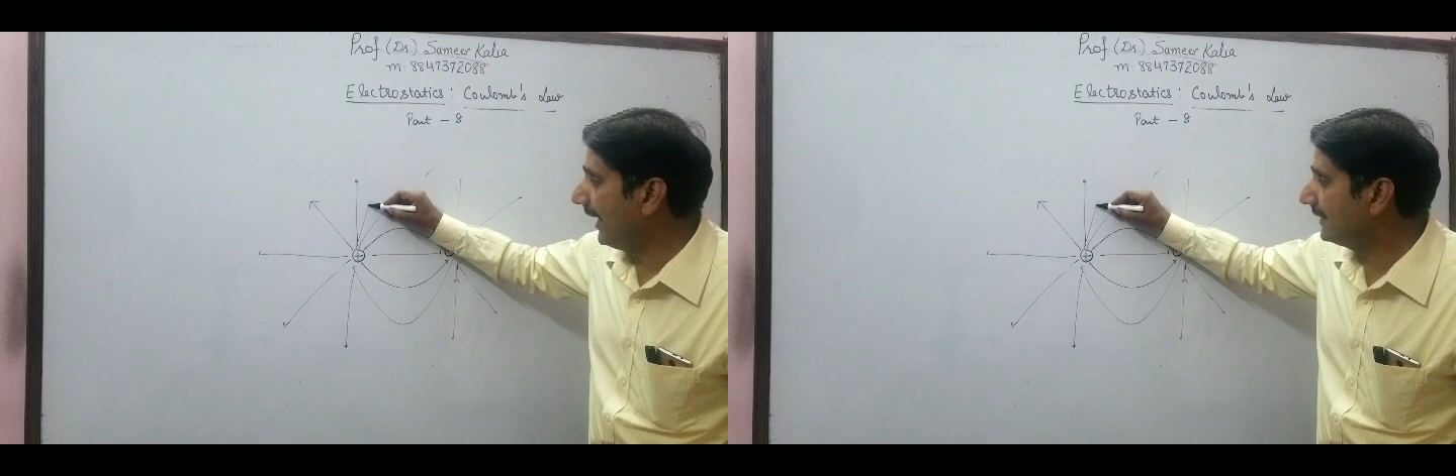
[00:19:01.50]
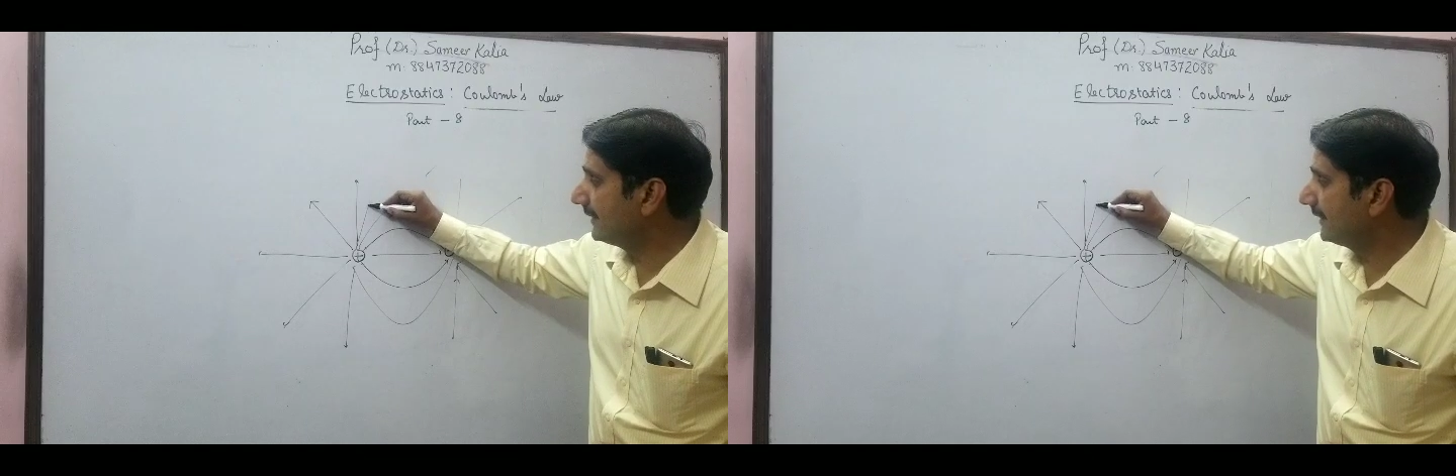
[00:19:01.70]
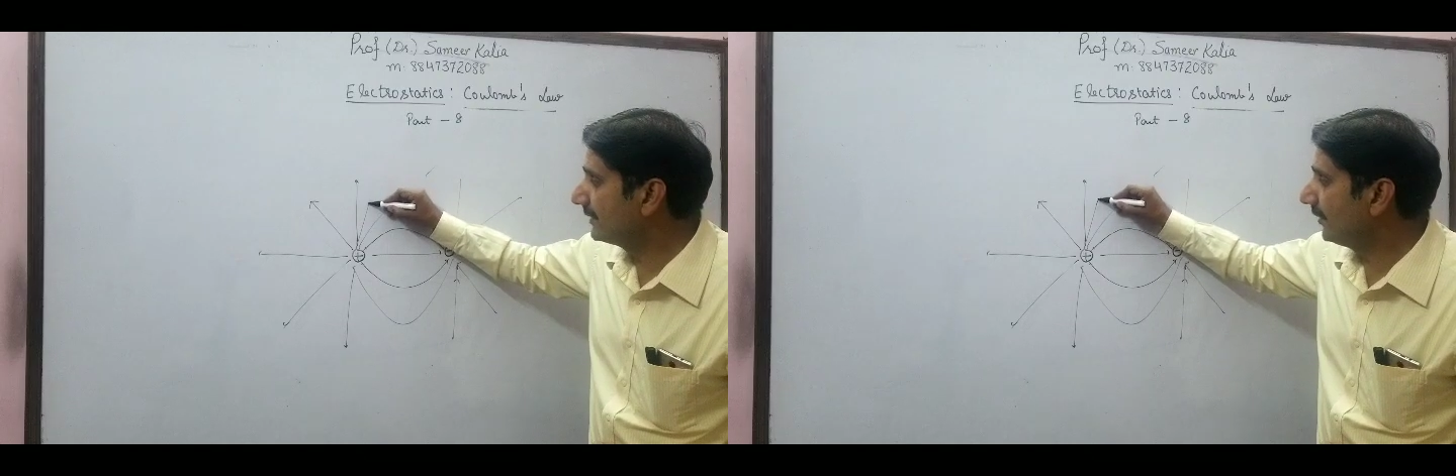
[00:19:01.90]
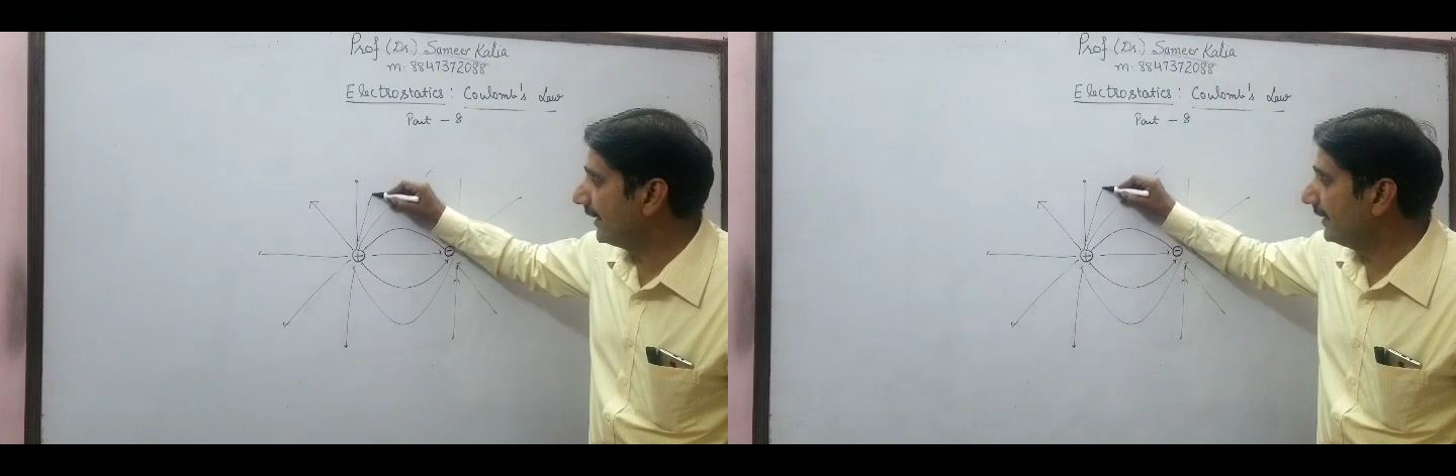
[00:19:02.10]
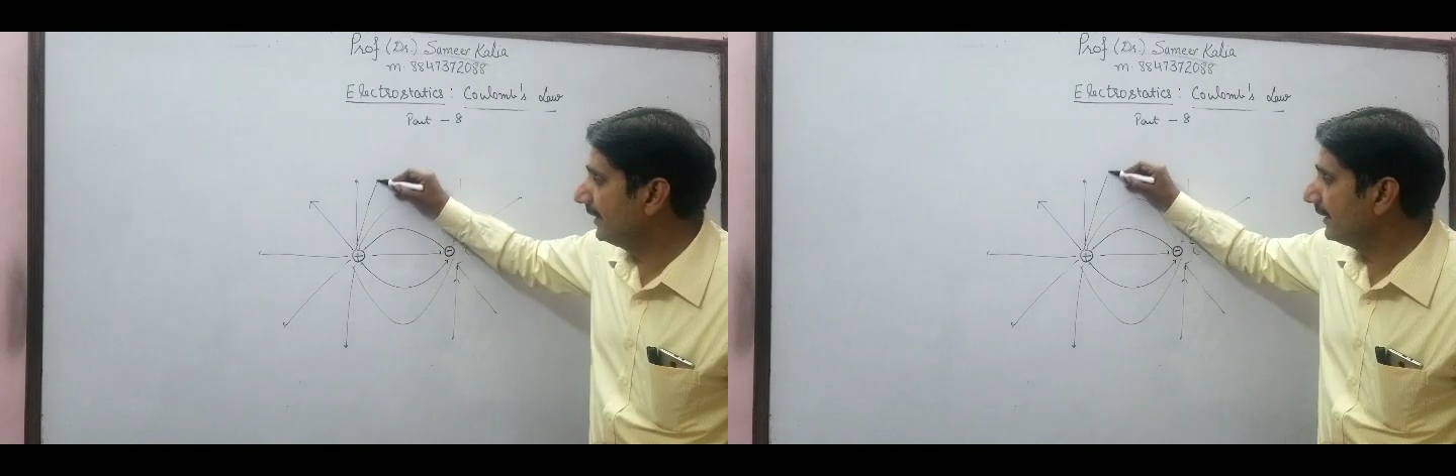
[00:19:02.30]
as it is
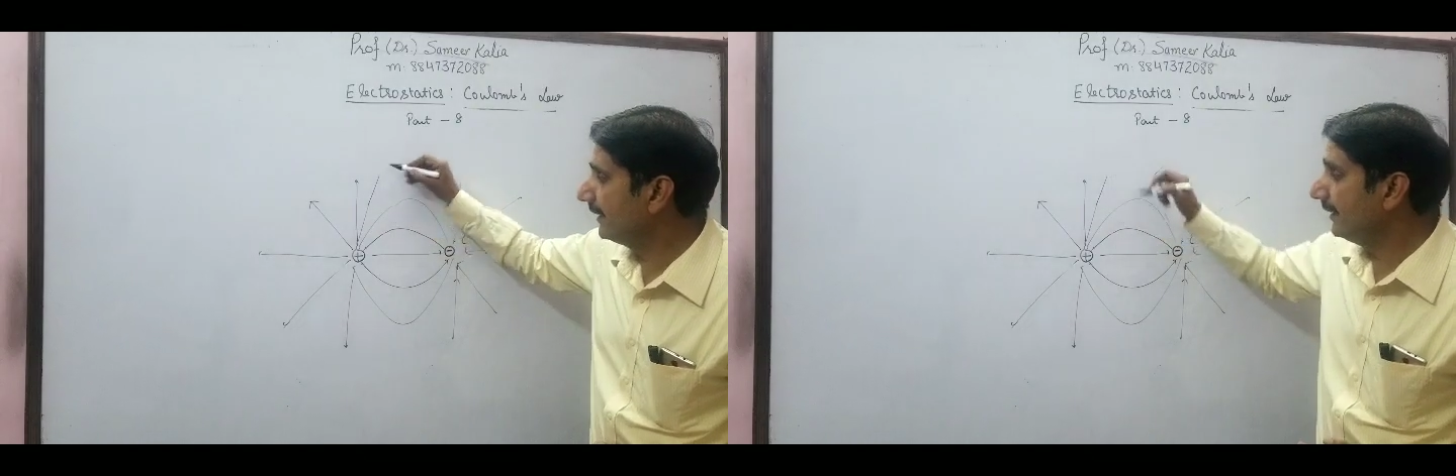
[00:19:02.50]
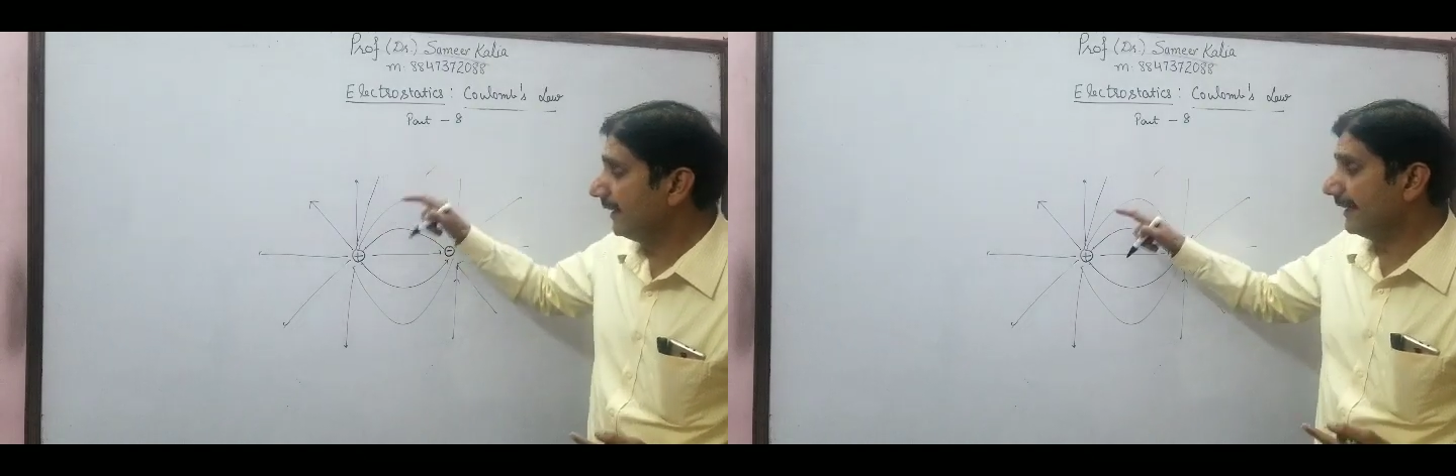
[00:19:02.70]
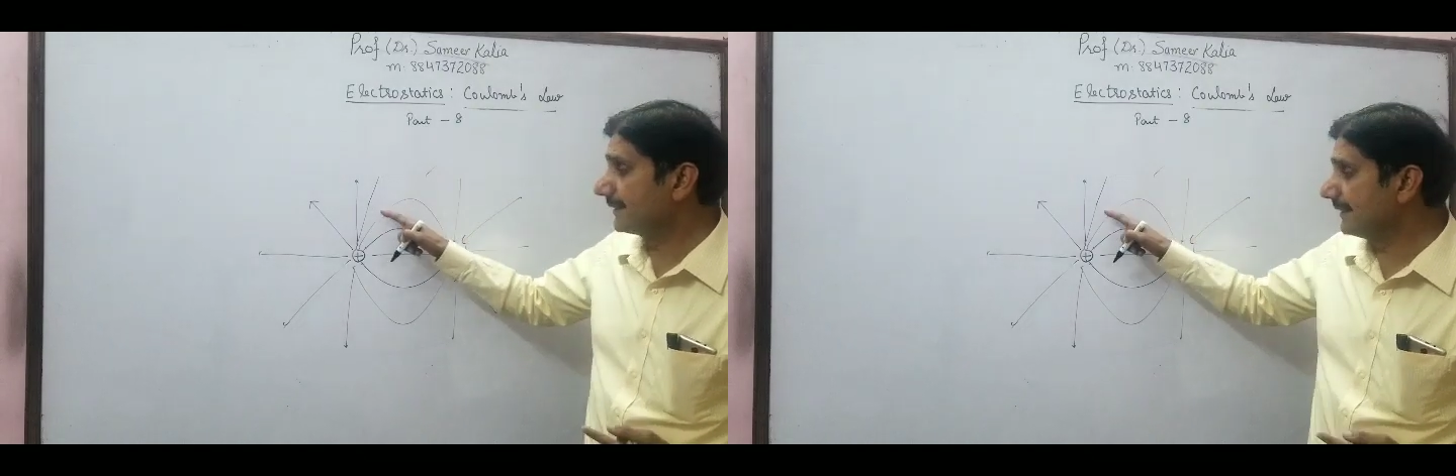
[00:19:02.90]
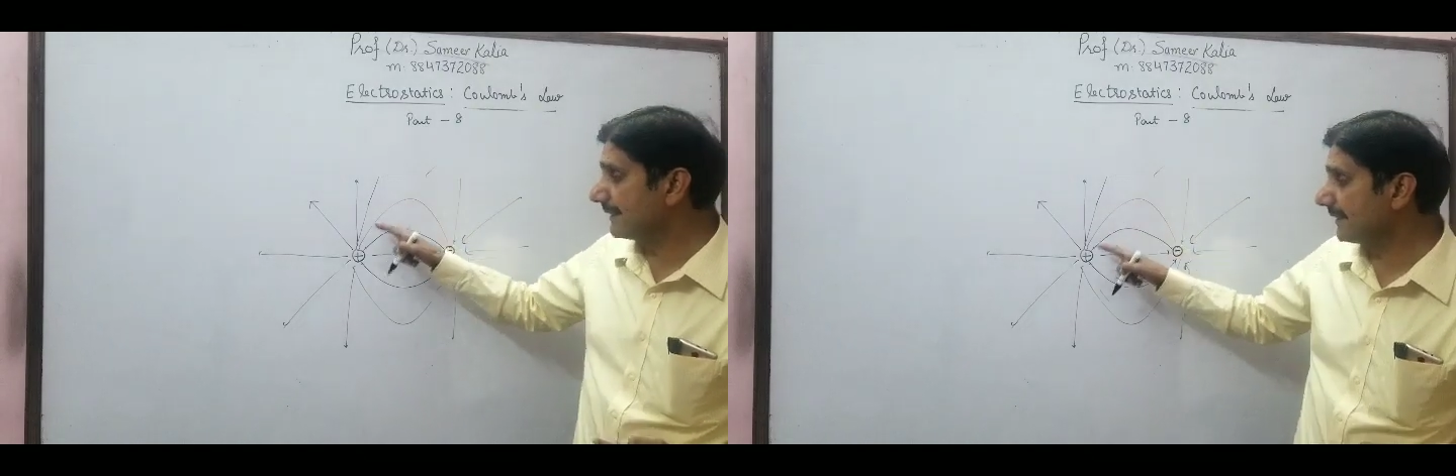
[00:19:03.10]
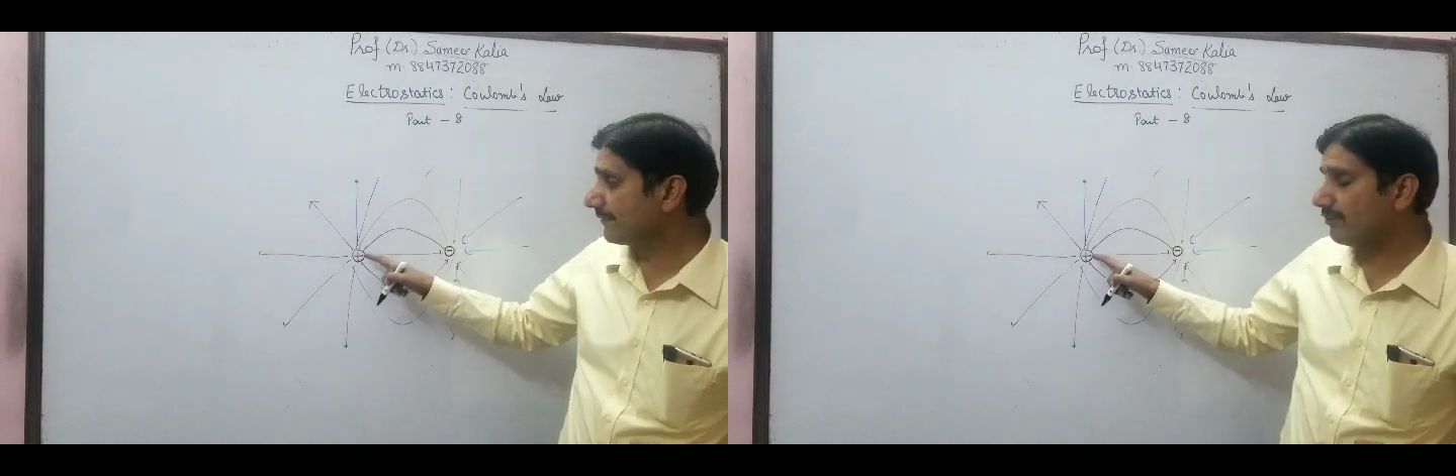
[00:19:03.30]
going, its distance